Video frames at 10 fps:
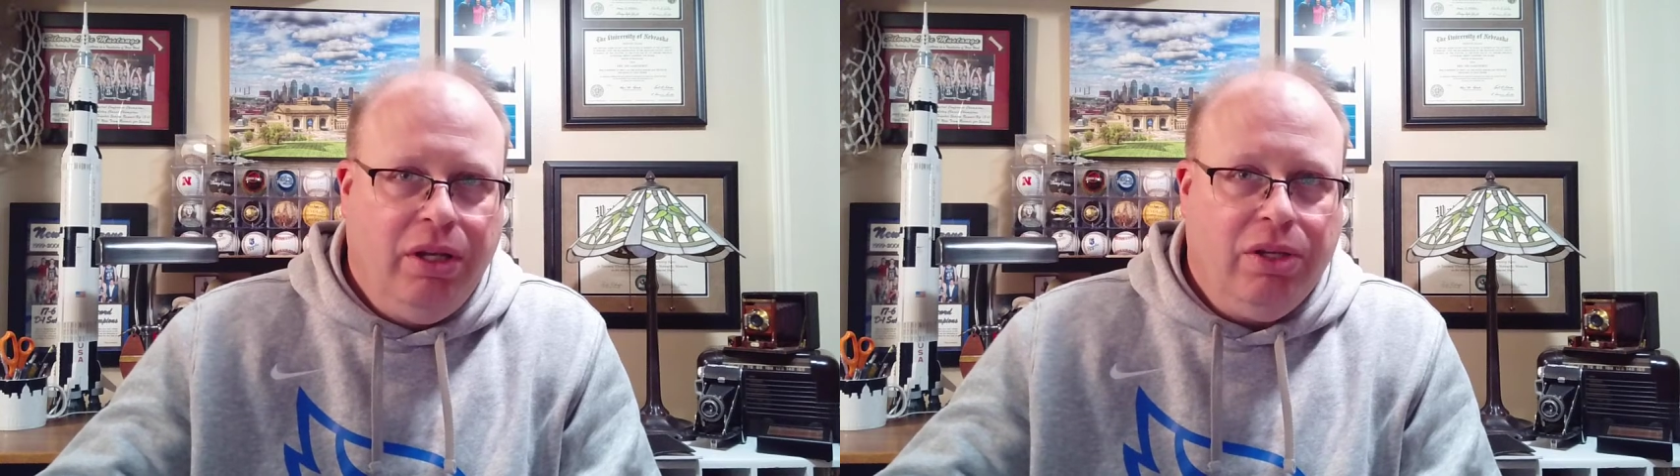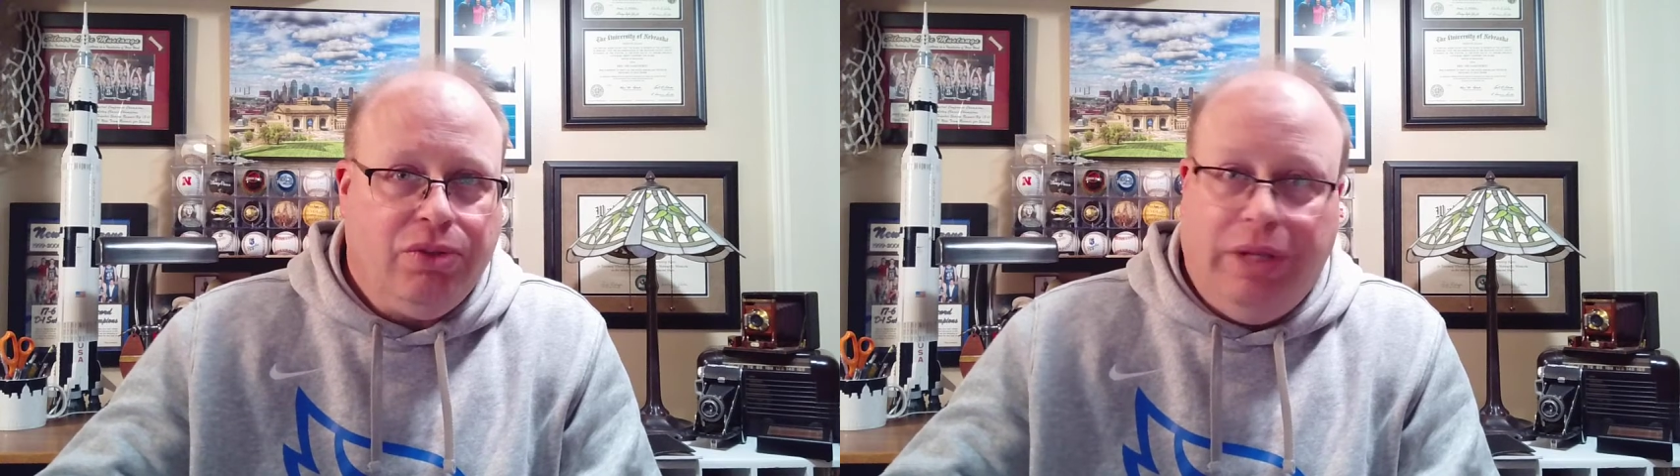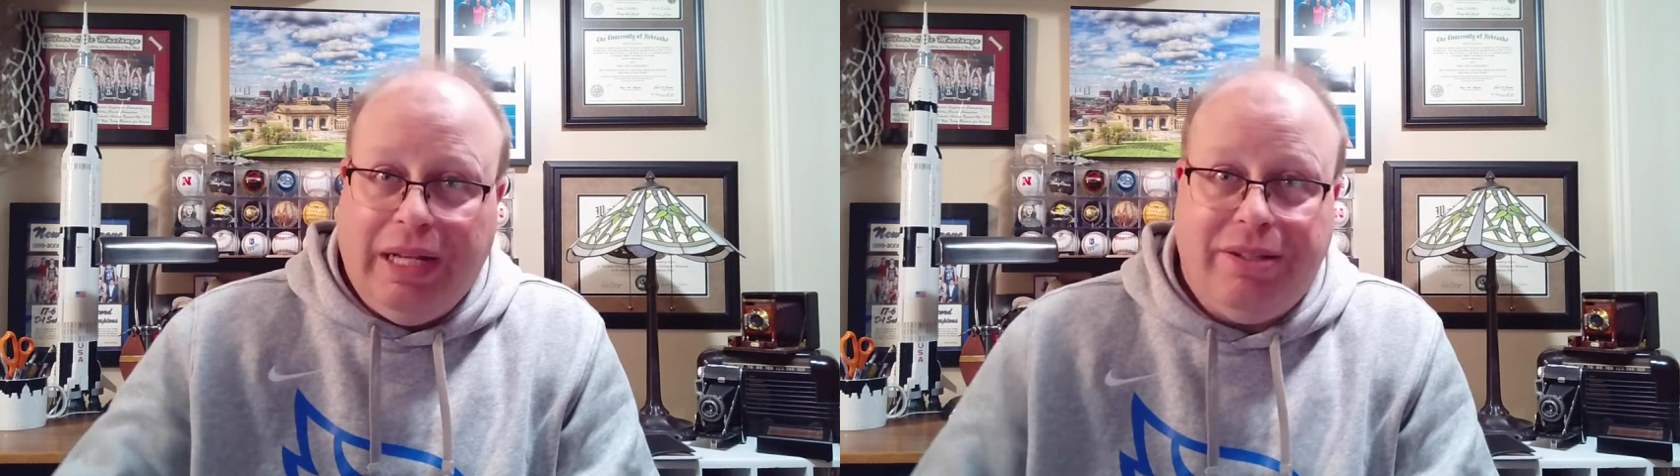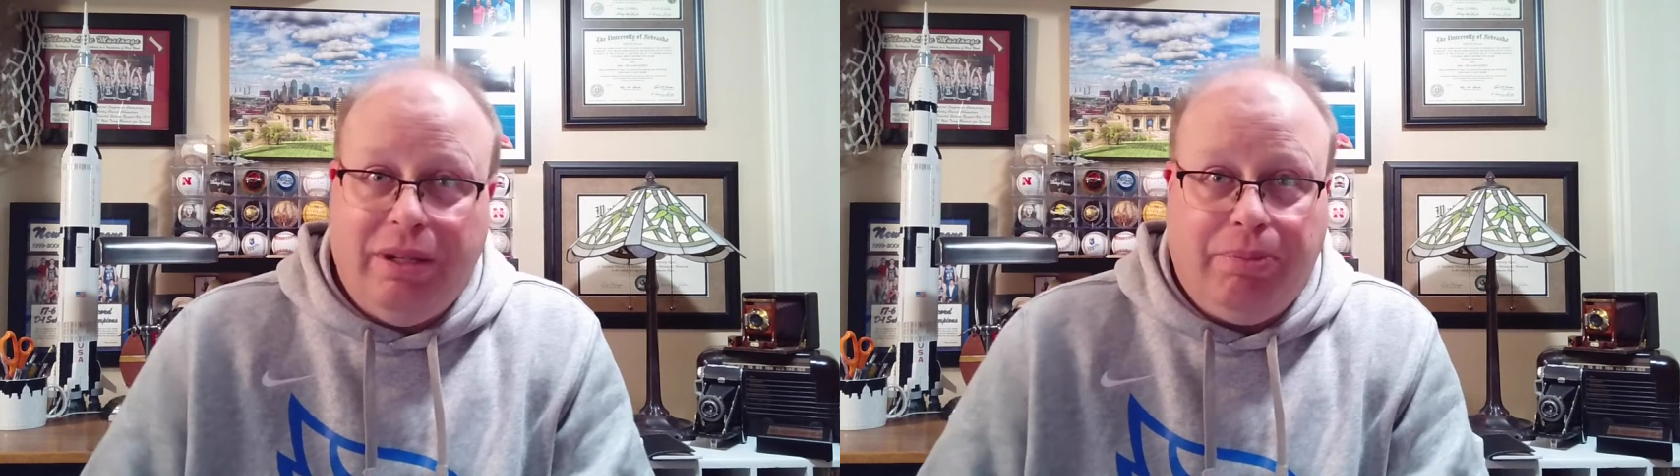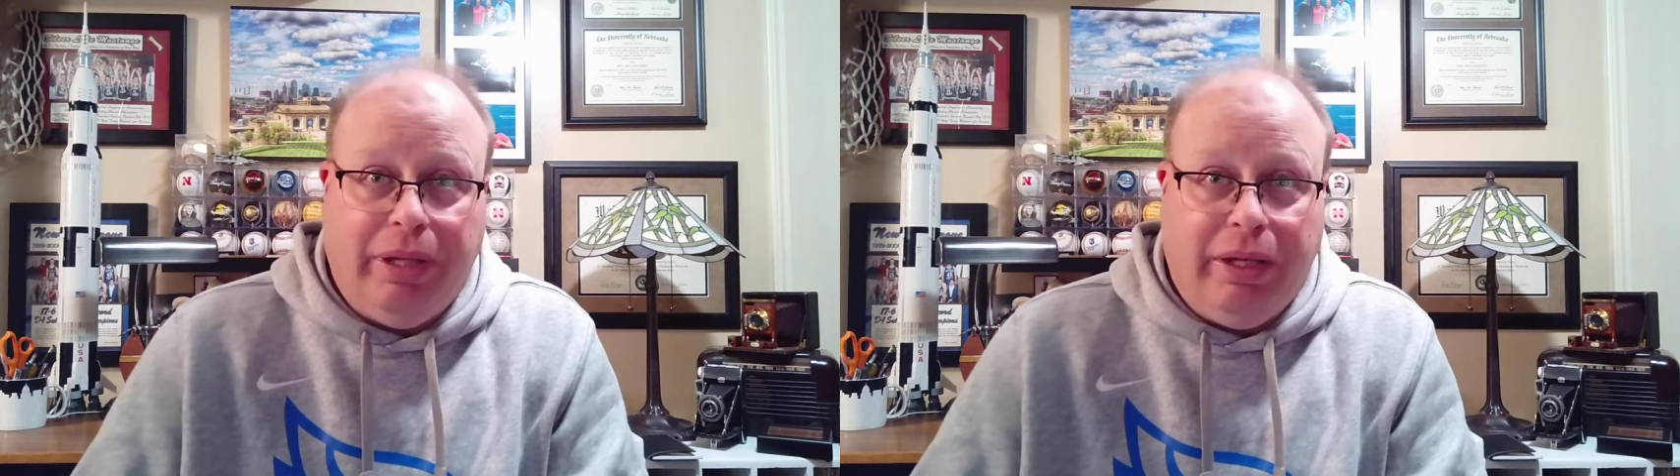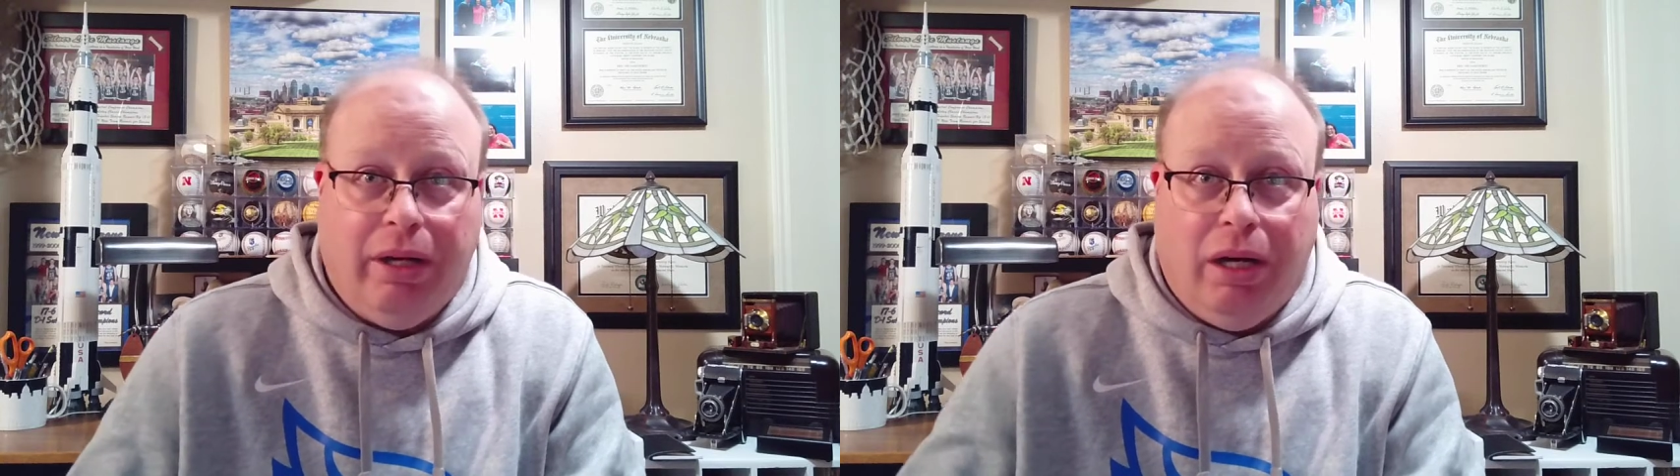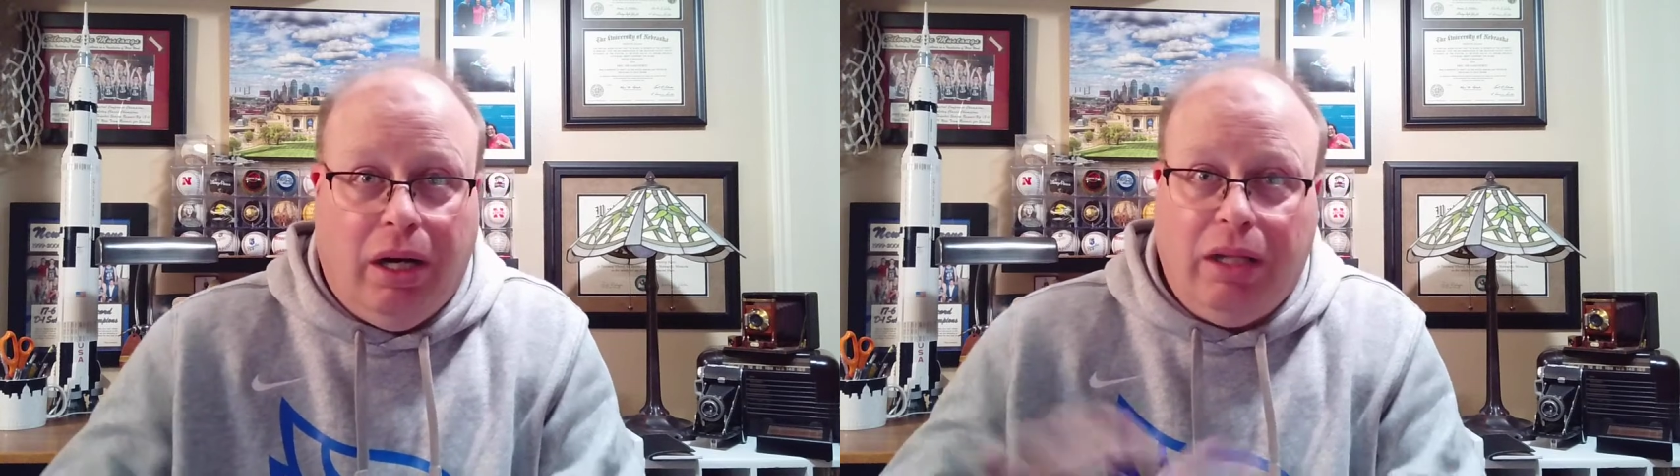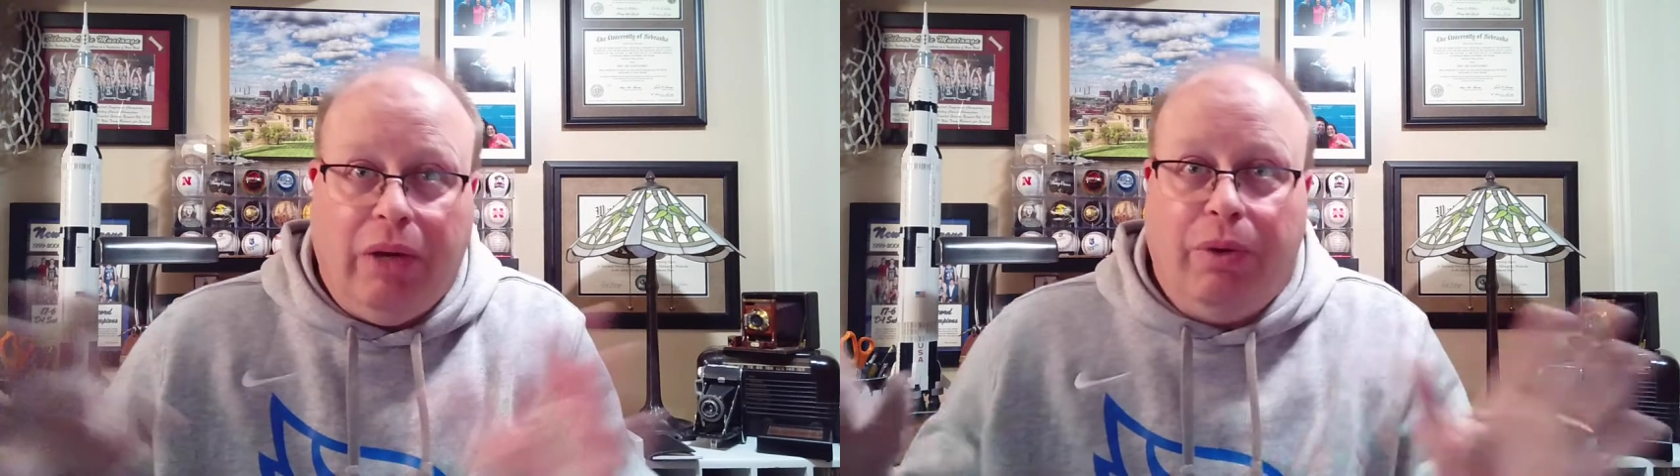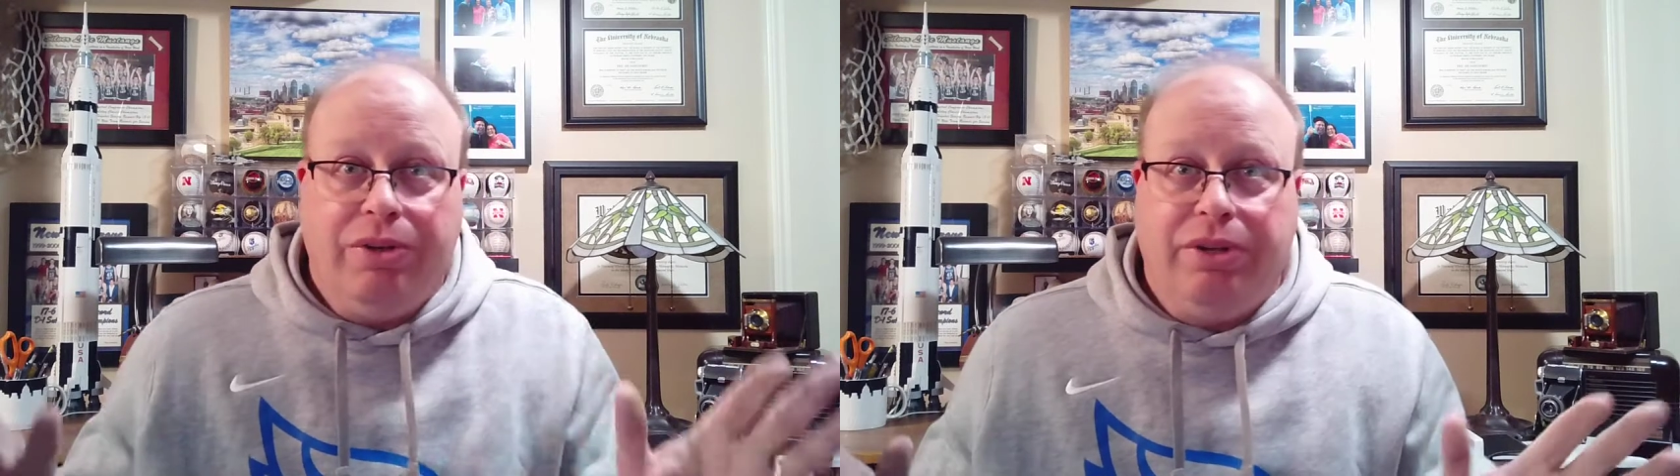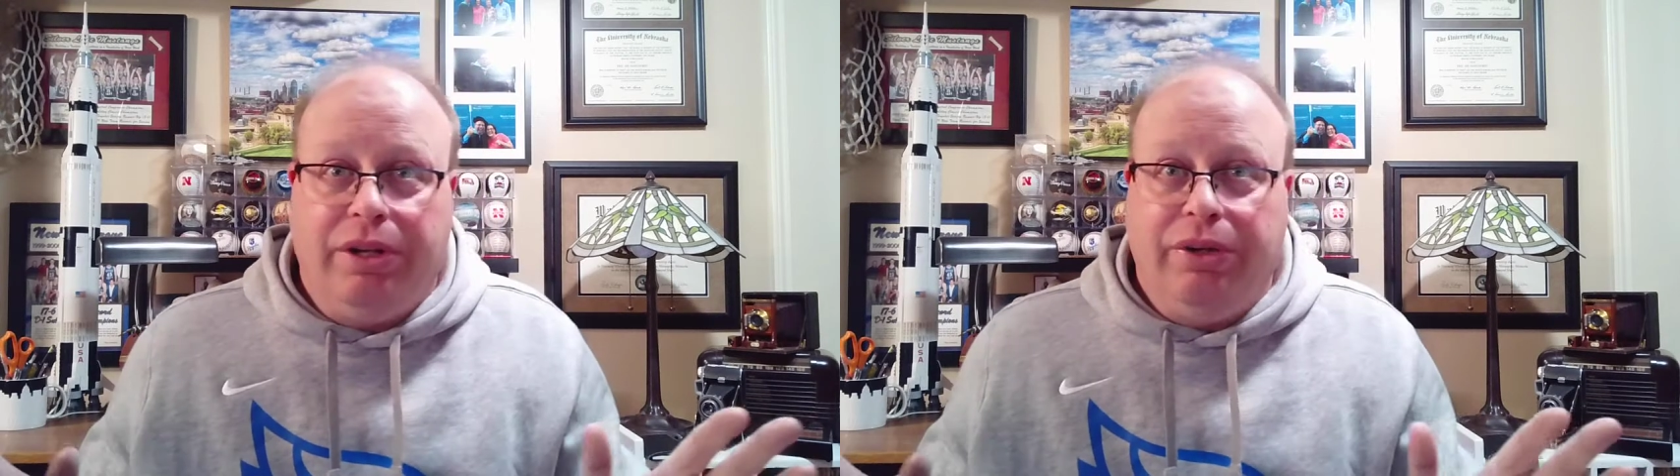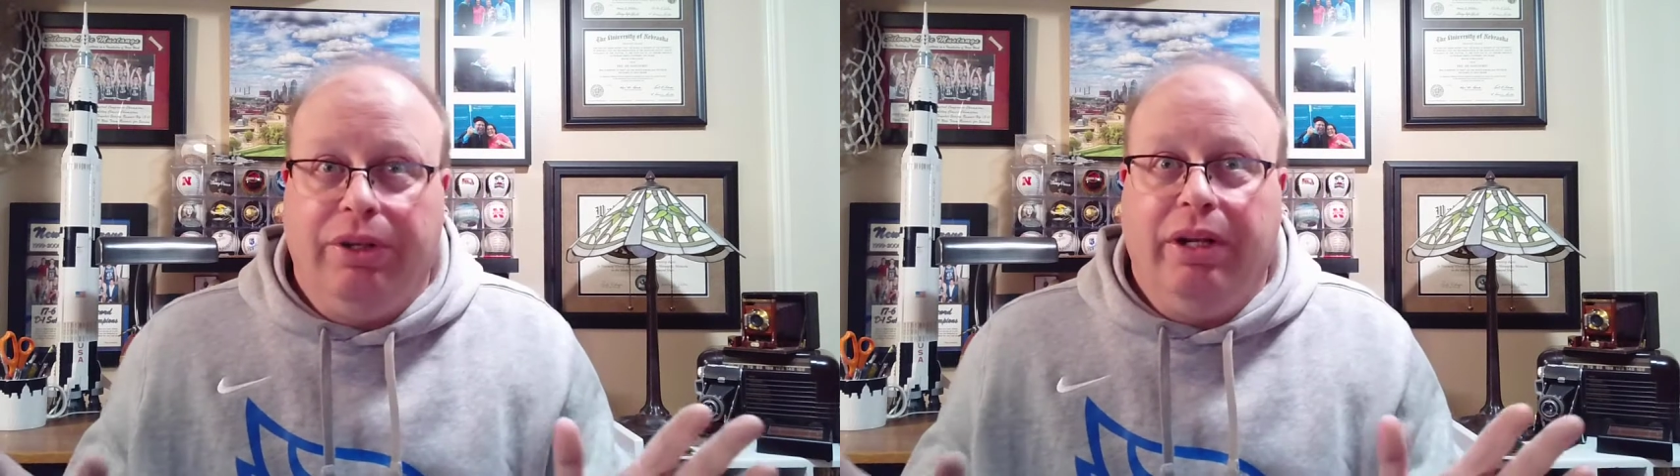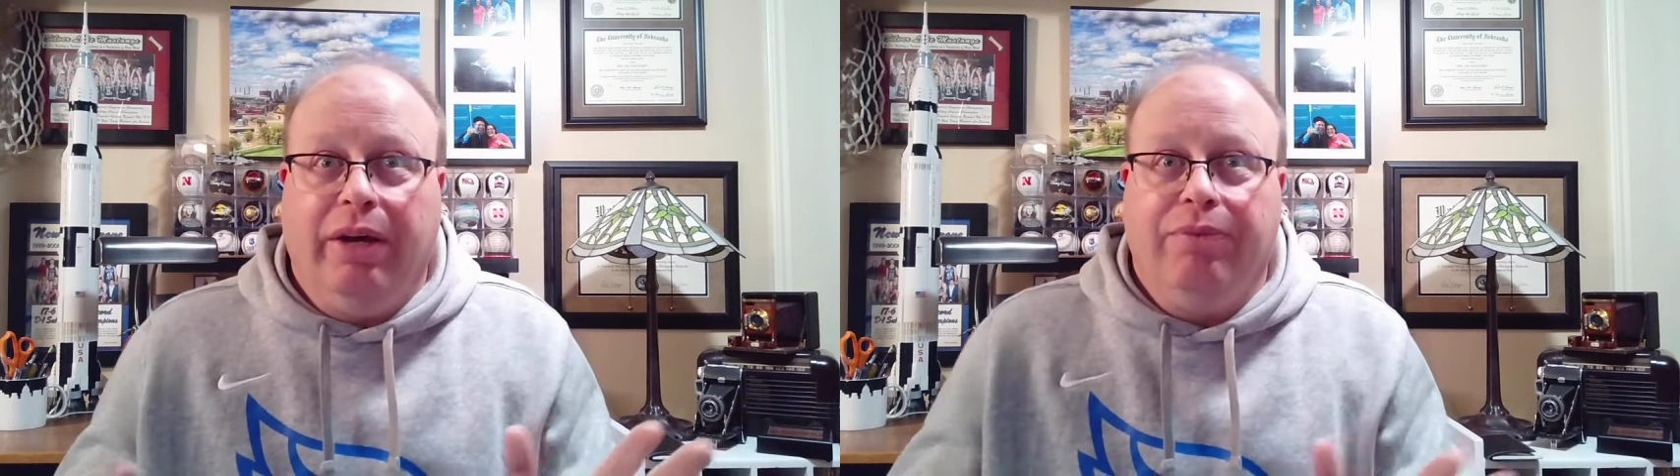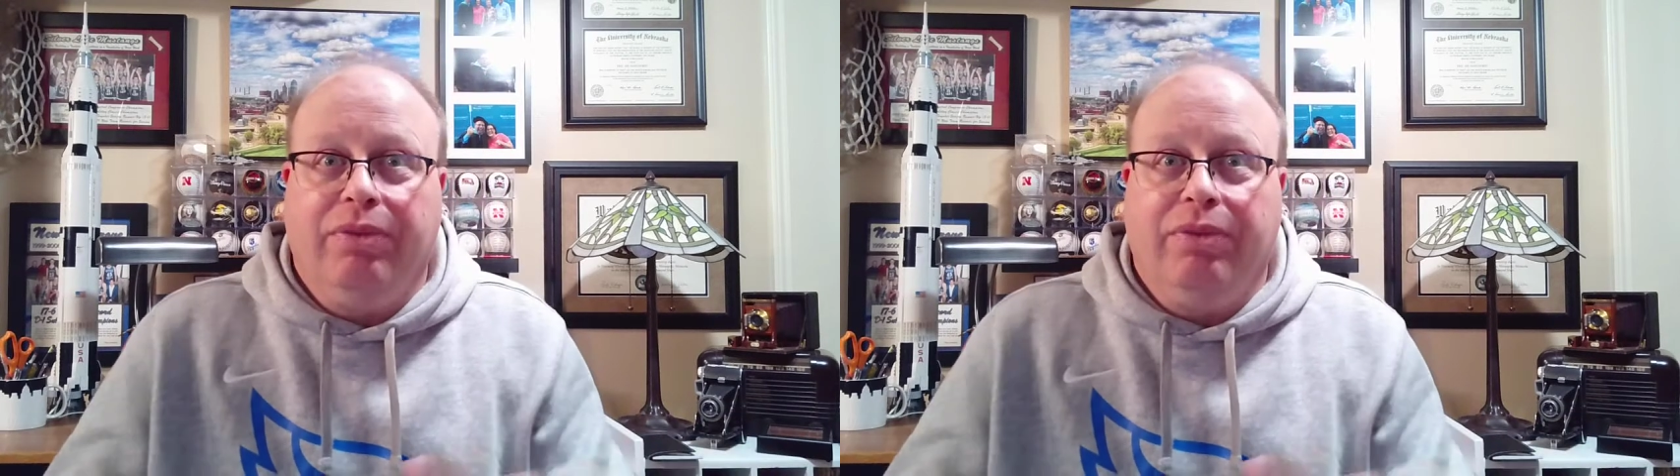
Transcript: So that's simply all I want you to do today